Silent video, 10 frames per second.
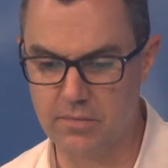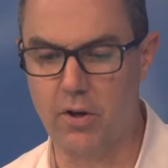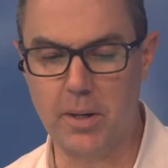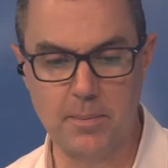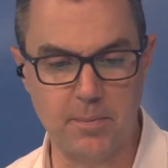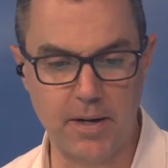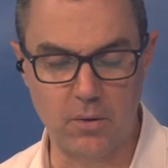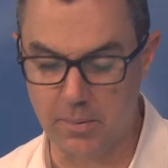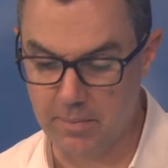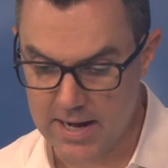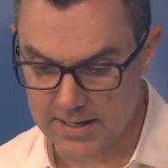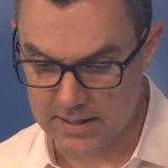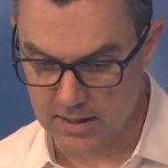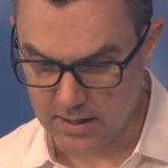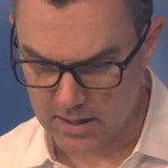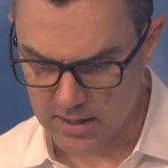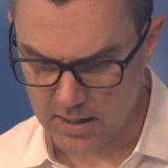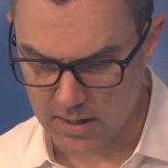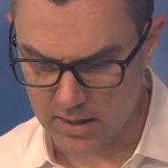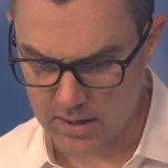a volume spike going back
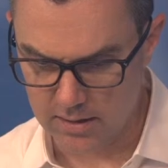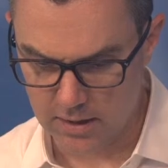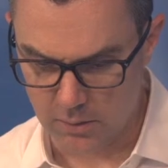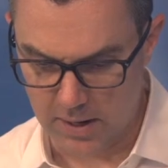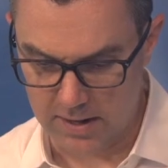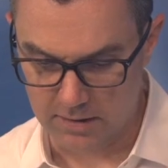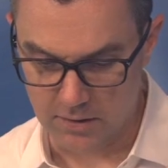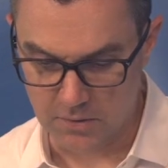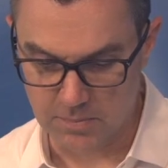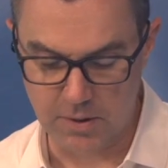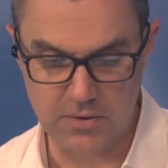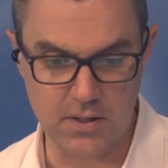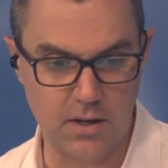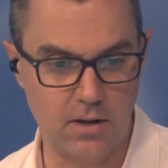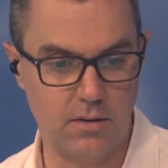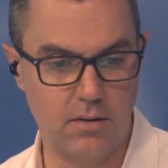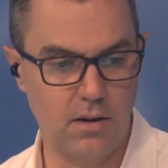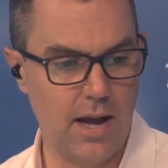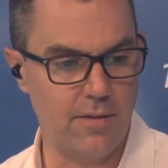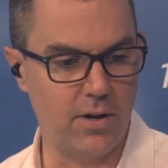a little while ago. It was about
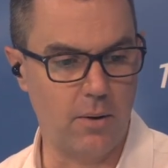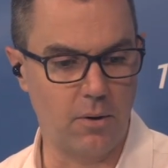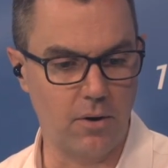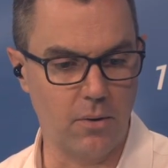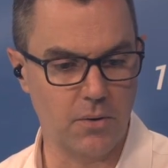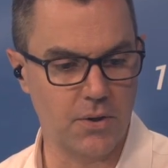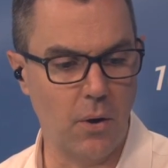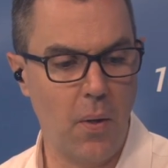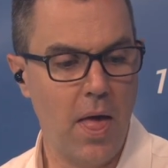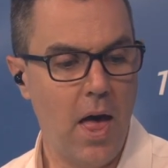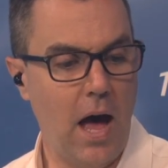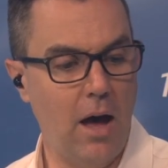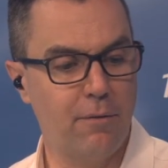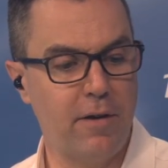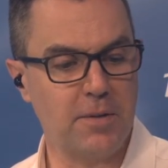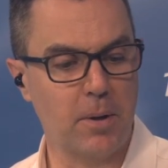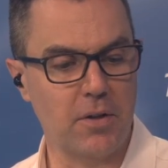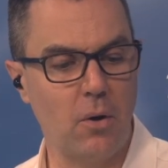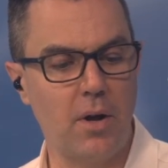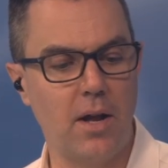half an hour ago or so. Facebook,
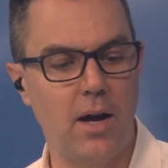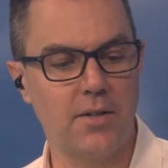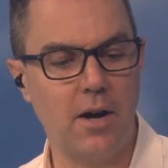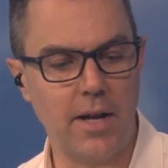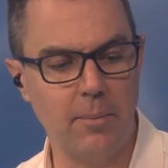though, talking